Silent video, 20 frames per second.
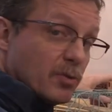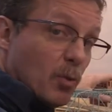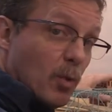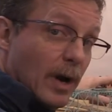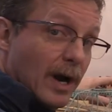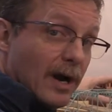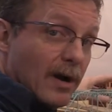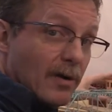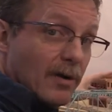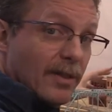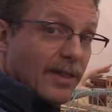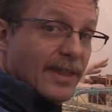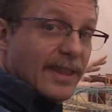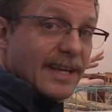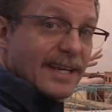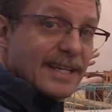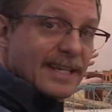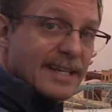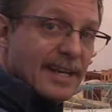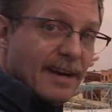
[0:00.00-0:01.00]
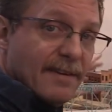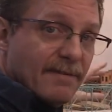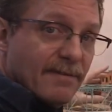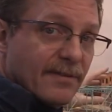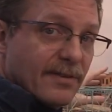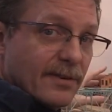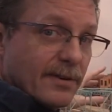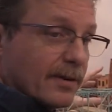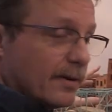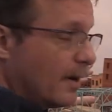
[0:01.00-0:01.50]
where the
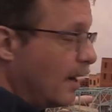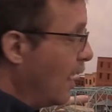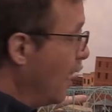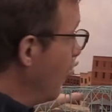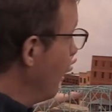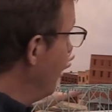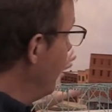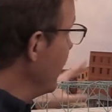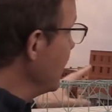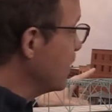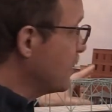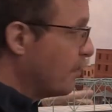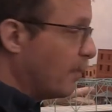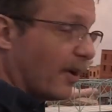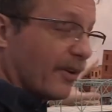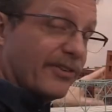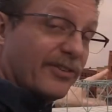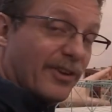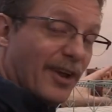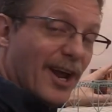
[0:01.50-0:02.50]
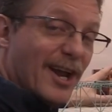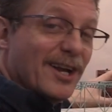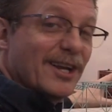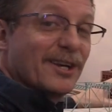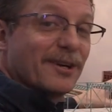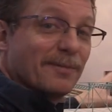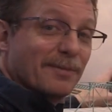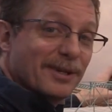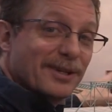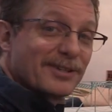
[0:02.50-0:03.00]
Denver baseball
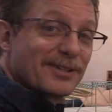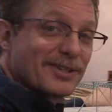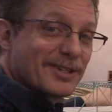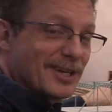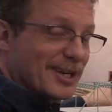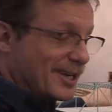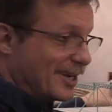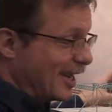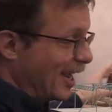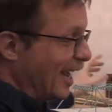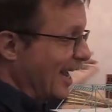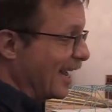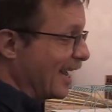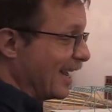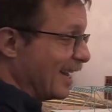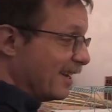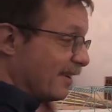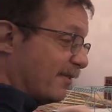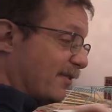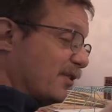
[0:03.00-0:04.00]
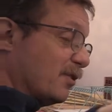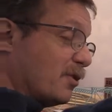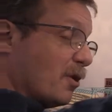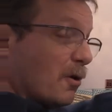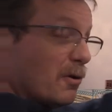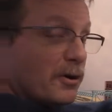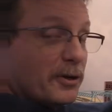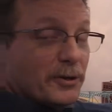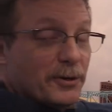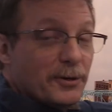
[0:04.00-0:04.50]
stadium is today. And if you
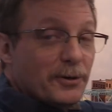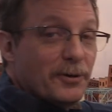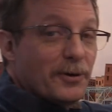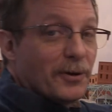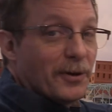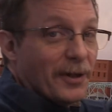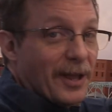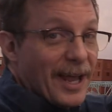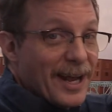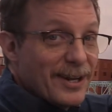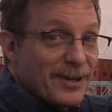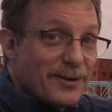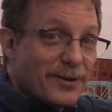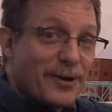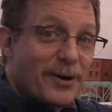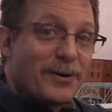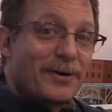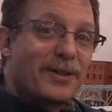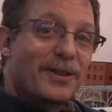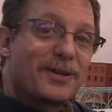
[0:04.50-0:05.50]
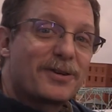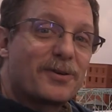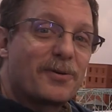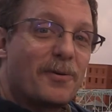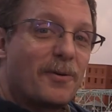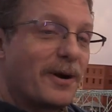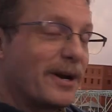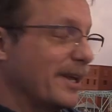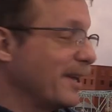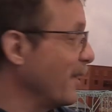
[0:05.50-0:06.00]
go to Google and you go to the
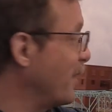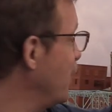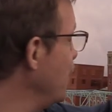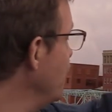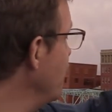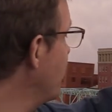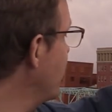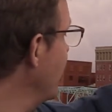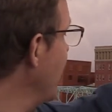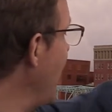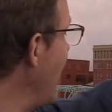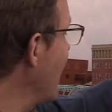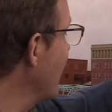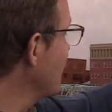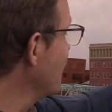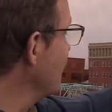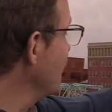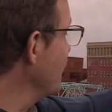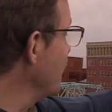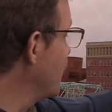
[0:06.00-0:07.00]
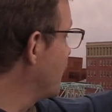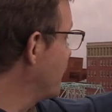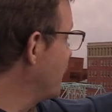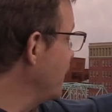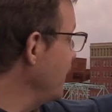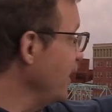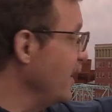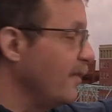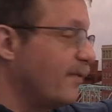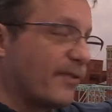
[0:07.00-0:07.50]
20th, you can actually
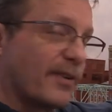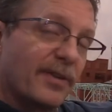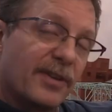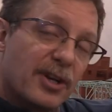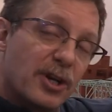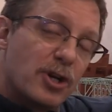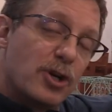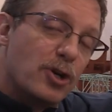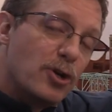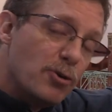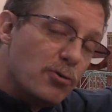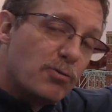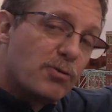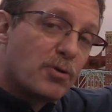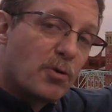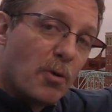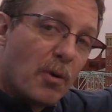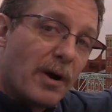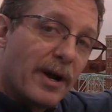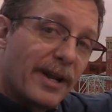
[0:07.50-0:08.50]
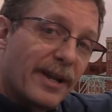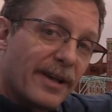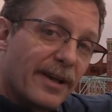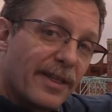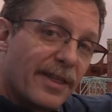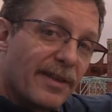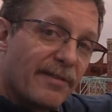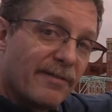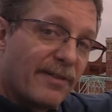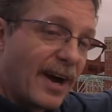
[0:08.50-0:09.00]
see from the new
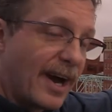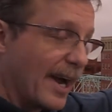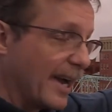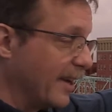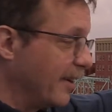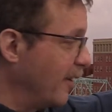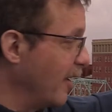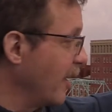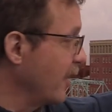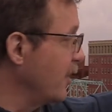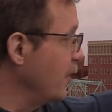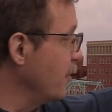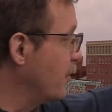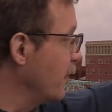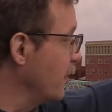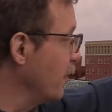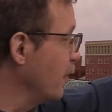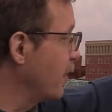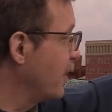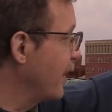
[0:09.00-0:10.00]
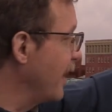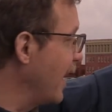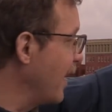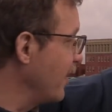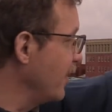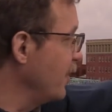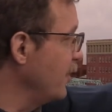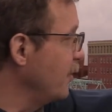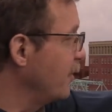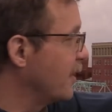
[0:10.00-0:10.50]
20th viaduct, you can look
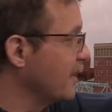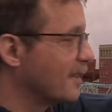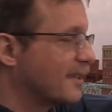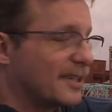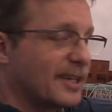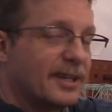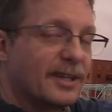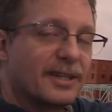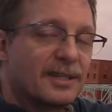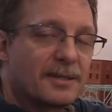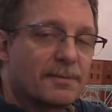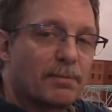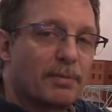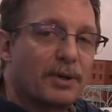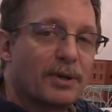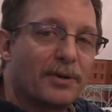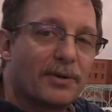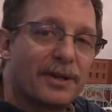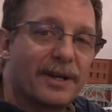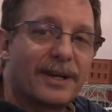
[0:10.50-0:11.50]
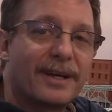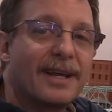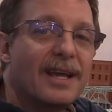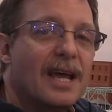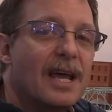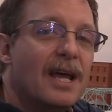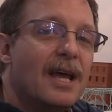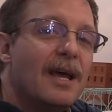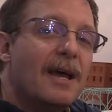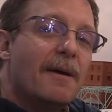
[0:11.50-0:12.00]
down and you can see this building.
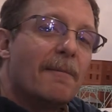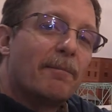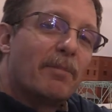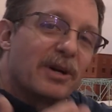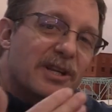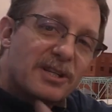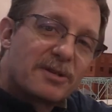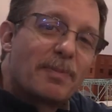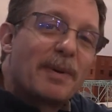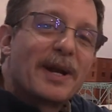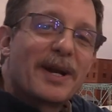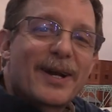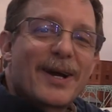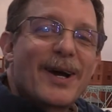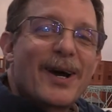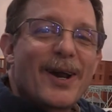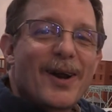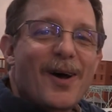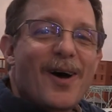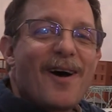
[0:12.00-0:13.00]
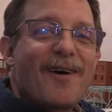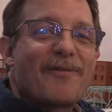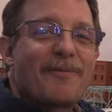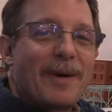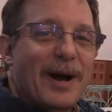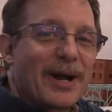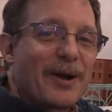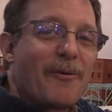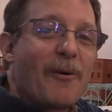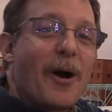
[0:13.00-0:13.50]
But it's been cut off
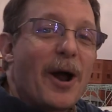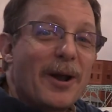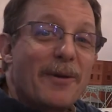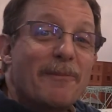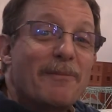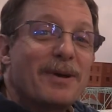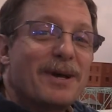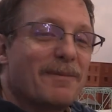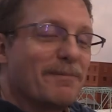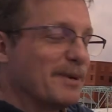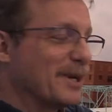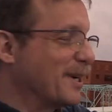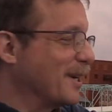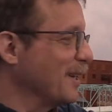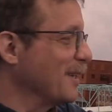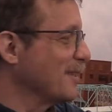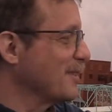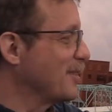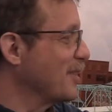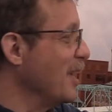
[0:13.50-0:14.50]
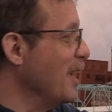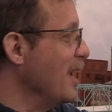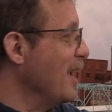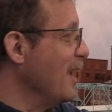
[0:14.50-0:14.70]
by quite a bit because